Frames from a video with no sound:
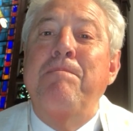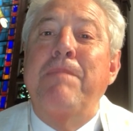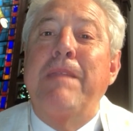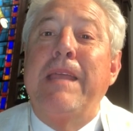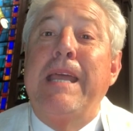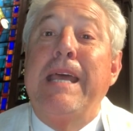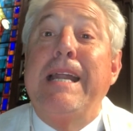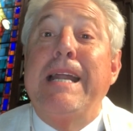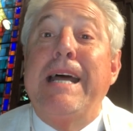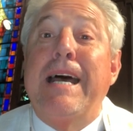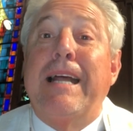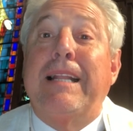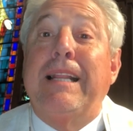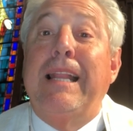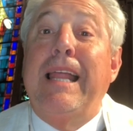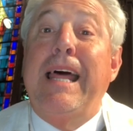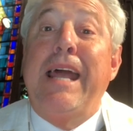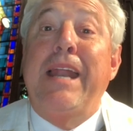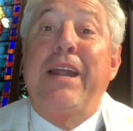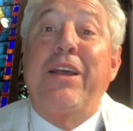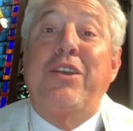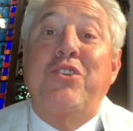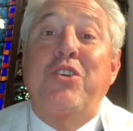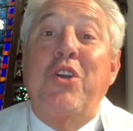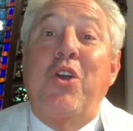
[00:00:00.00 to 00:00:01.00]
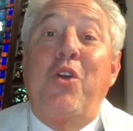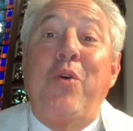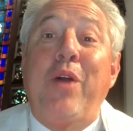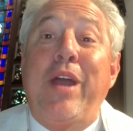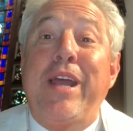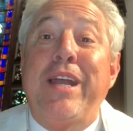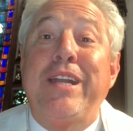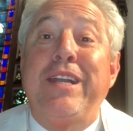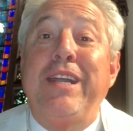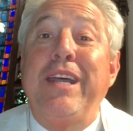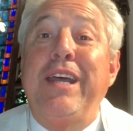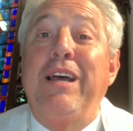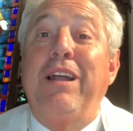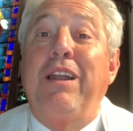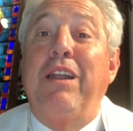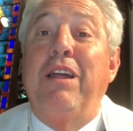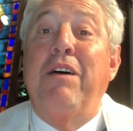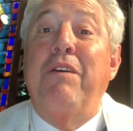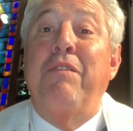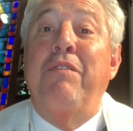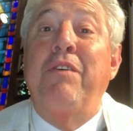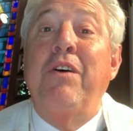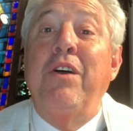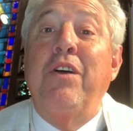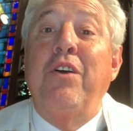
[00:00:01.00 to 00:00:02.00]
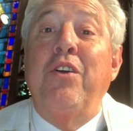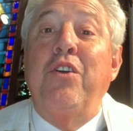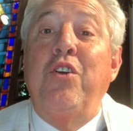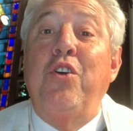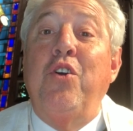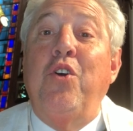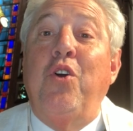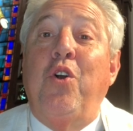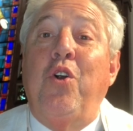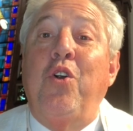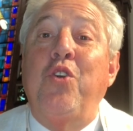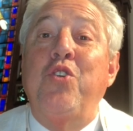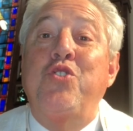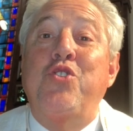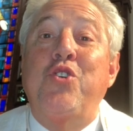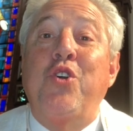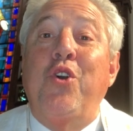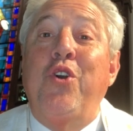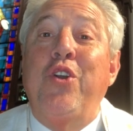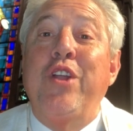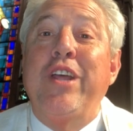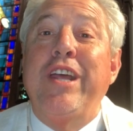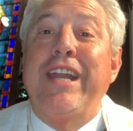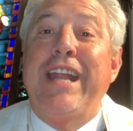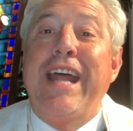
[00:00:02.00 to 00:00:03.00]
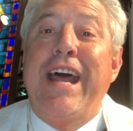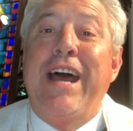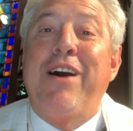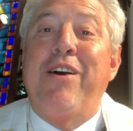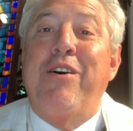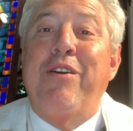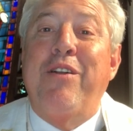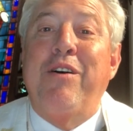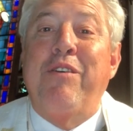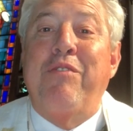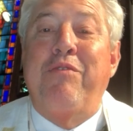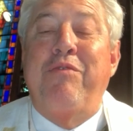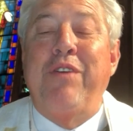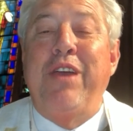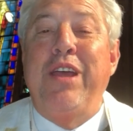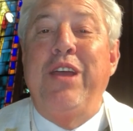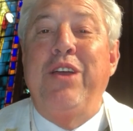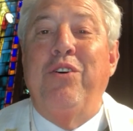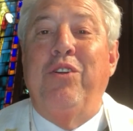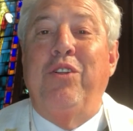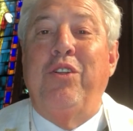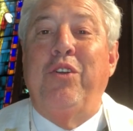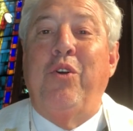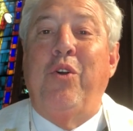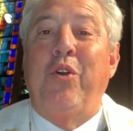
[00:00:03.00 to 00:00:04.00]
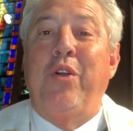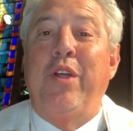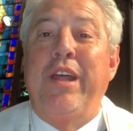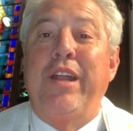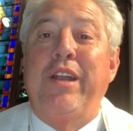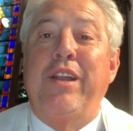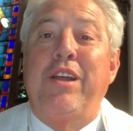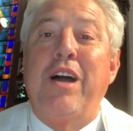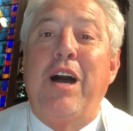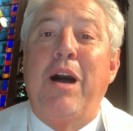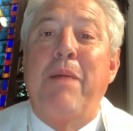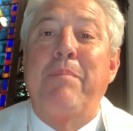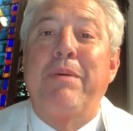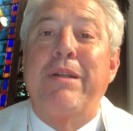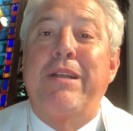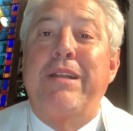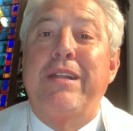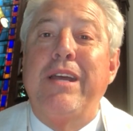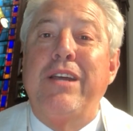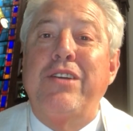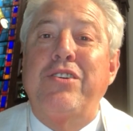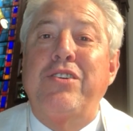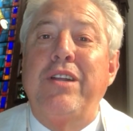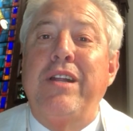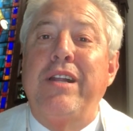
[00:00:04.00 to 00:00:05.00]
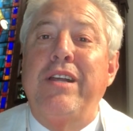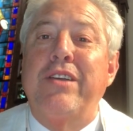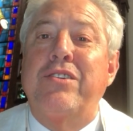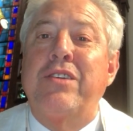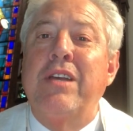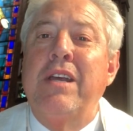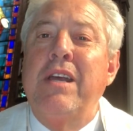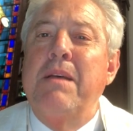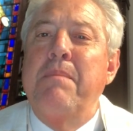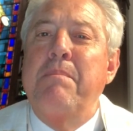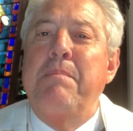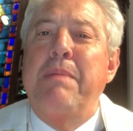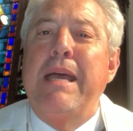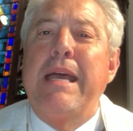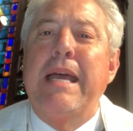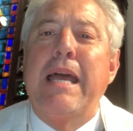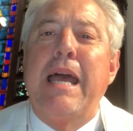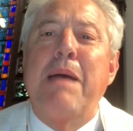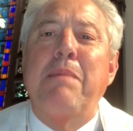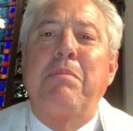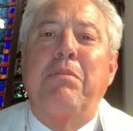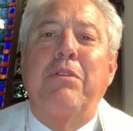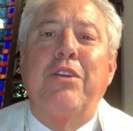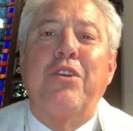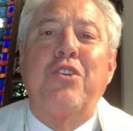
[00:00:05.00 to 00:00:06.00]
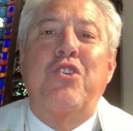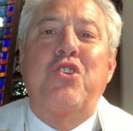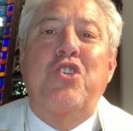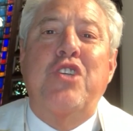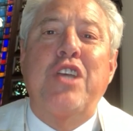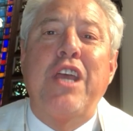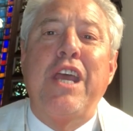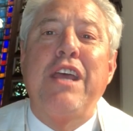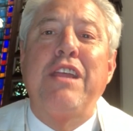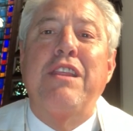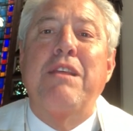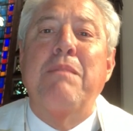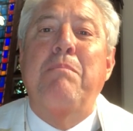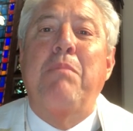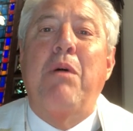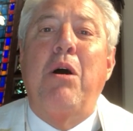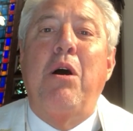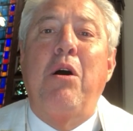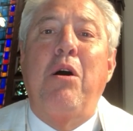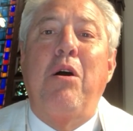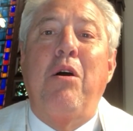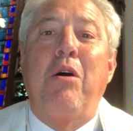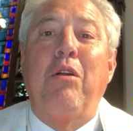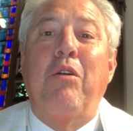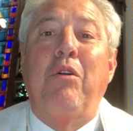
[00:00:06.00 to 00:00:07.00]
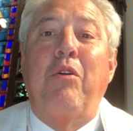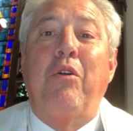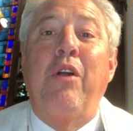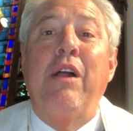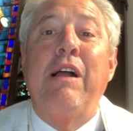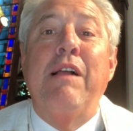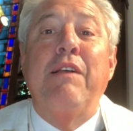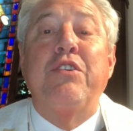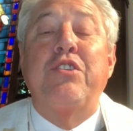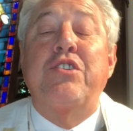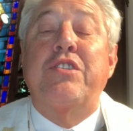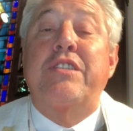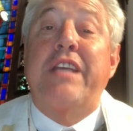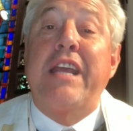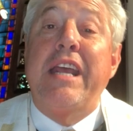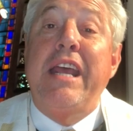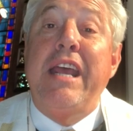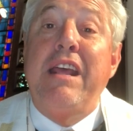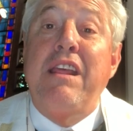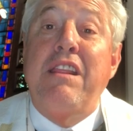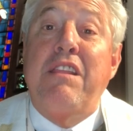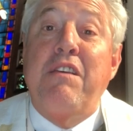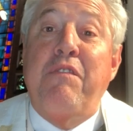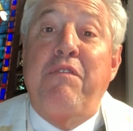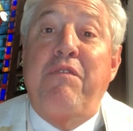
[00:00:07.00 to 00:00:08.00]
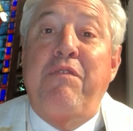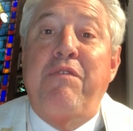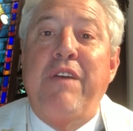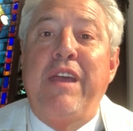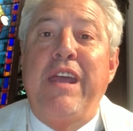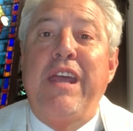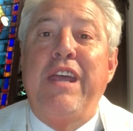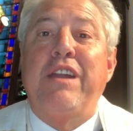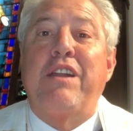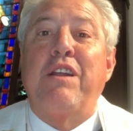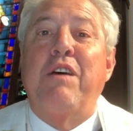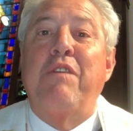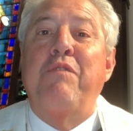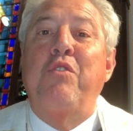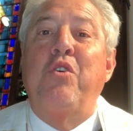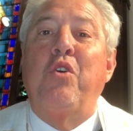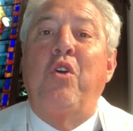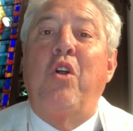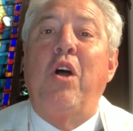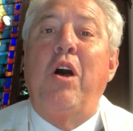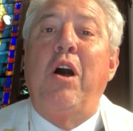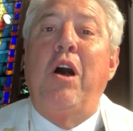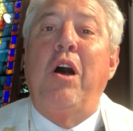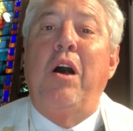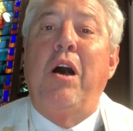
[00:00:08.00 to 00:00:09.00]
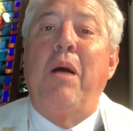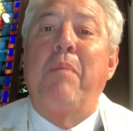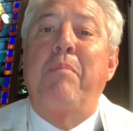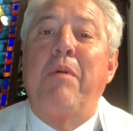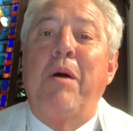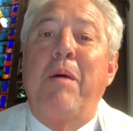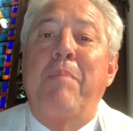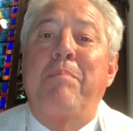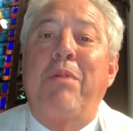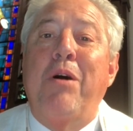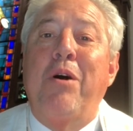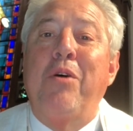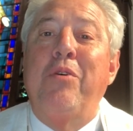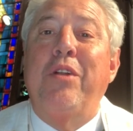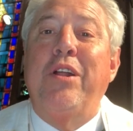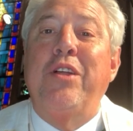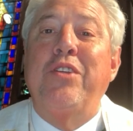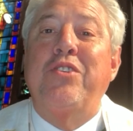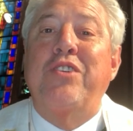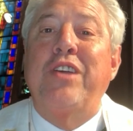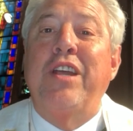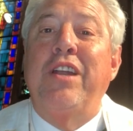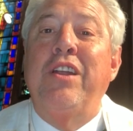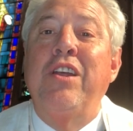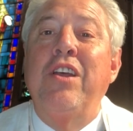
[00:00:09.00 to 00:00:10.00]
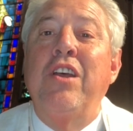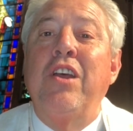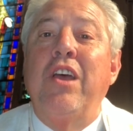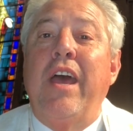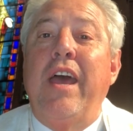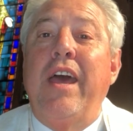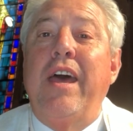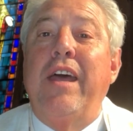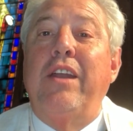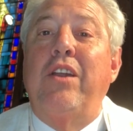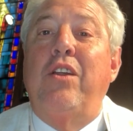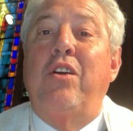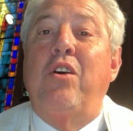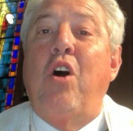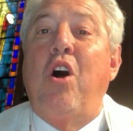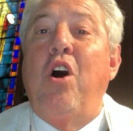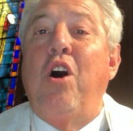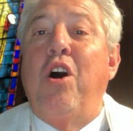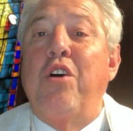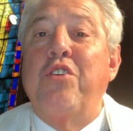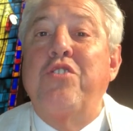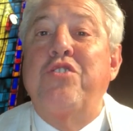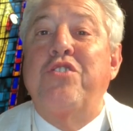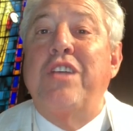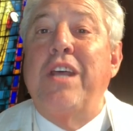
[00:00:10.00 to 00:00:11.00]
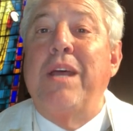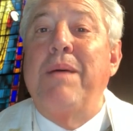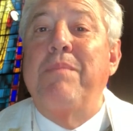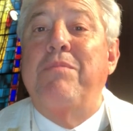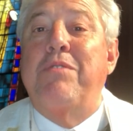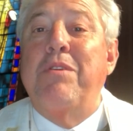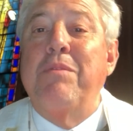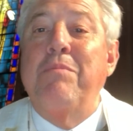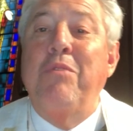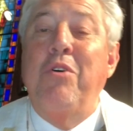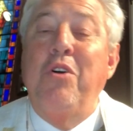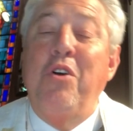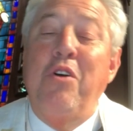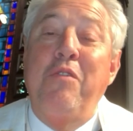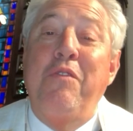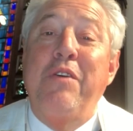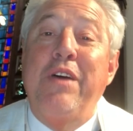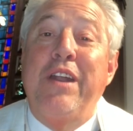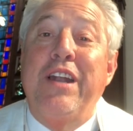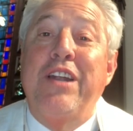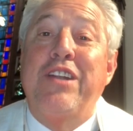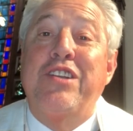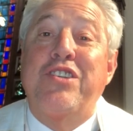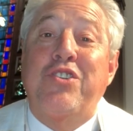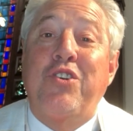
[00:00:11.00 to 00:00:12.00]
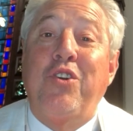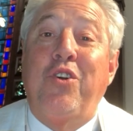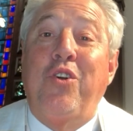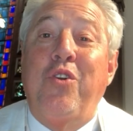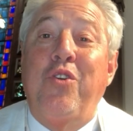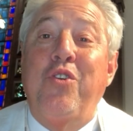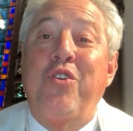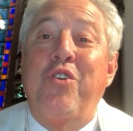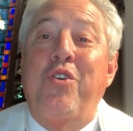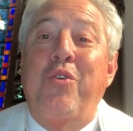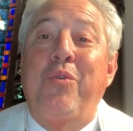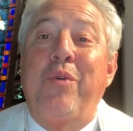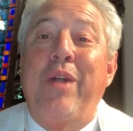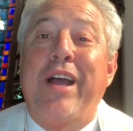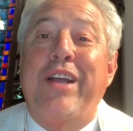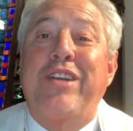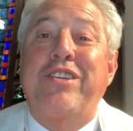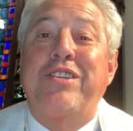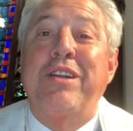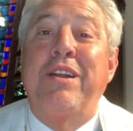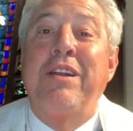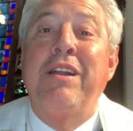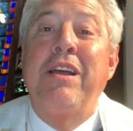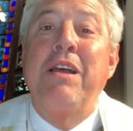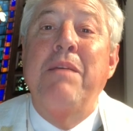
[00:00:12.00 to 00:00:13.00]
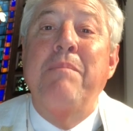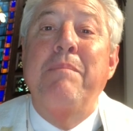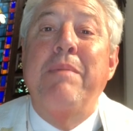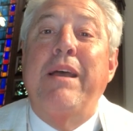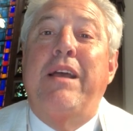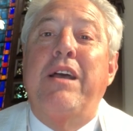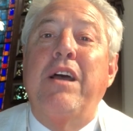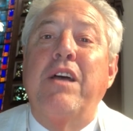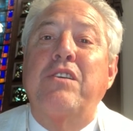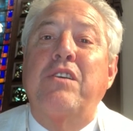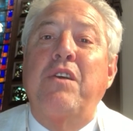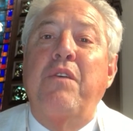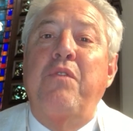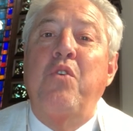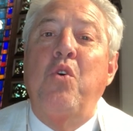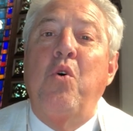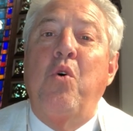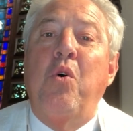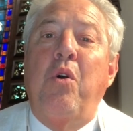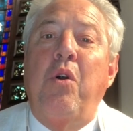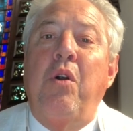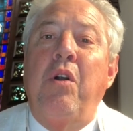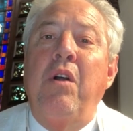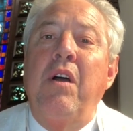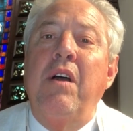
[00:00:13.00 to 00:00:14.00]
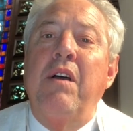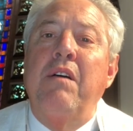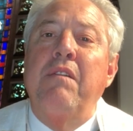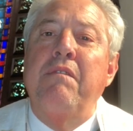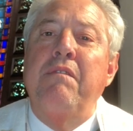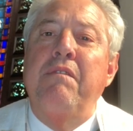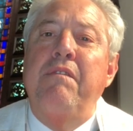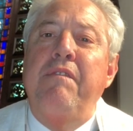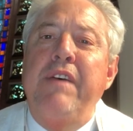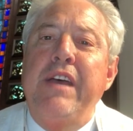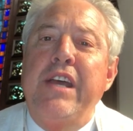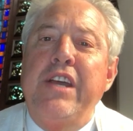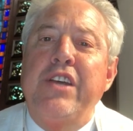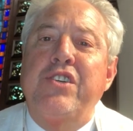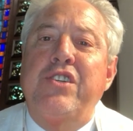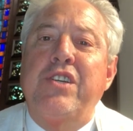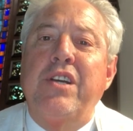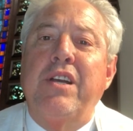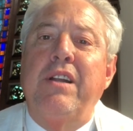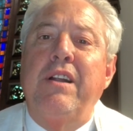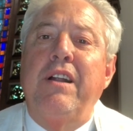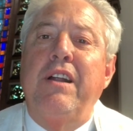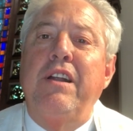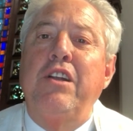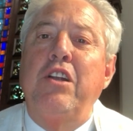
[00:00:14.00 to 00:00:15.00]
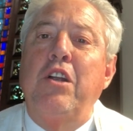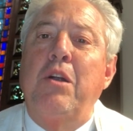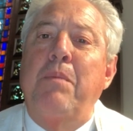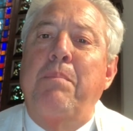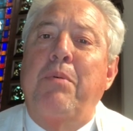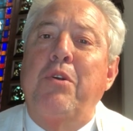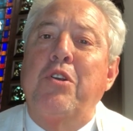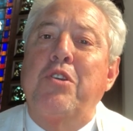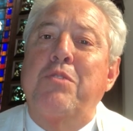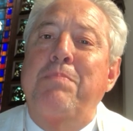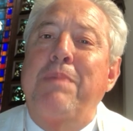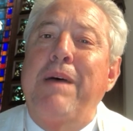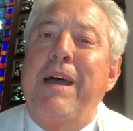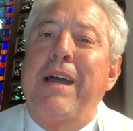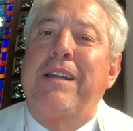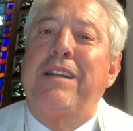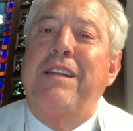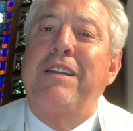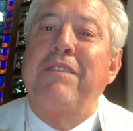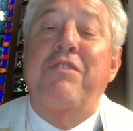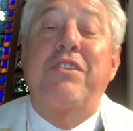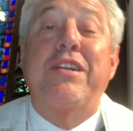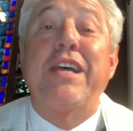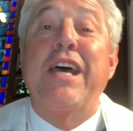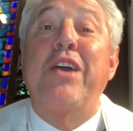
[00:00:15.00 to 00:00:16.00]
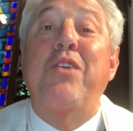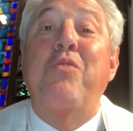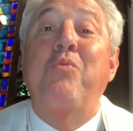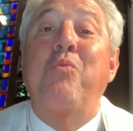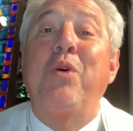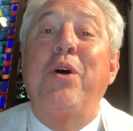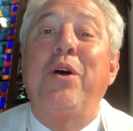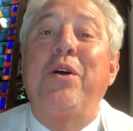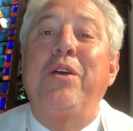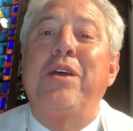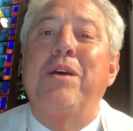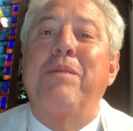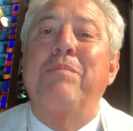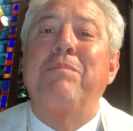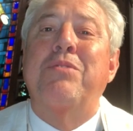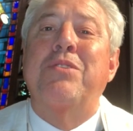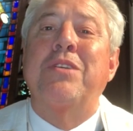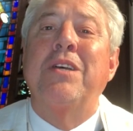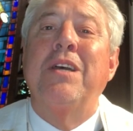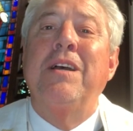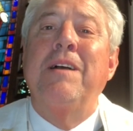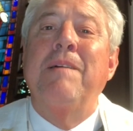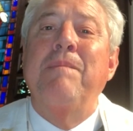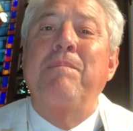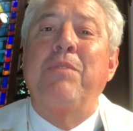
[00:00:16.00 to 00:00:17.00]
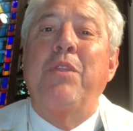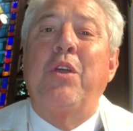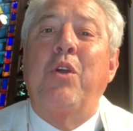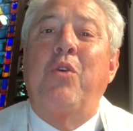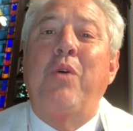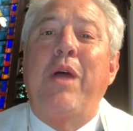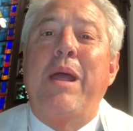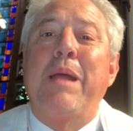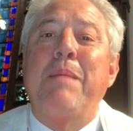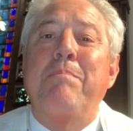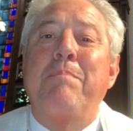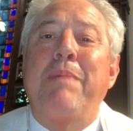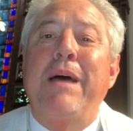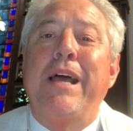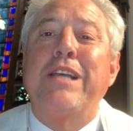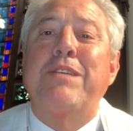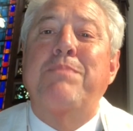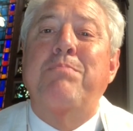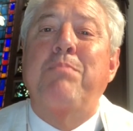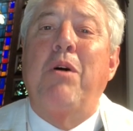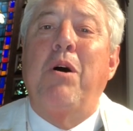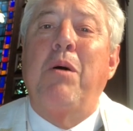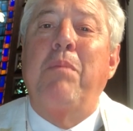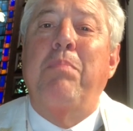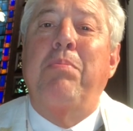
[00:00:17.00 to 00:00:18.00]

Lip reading: In athletics, a great deal of your journey down a field or in competition is being able to see the ball or see the feet of your opponents and cause them to move in a certain direction because of your vision and your perspective. Ted Williams, the great baseball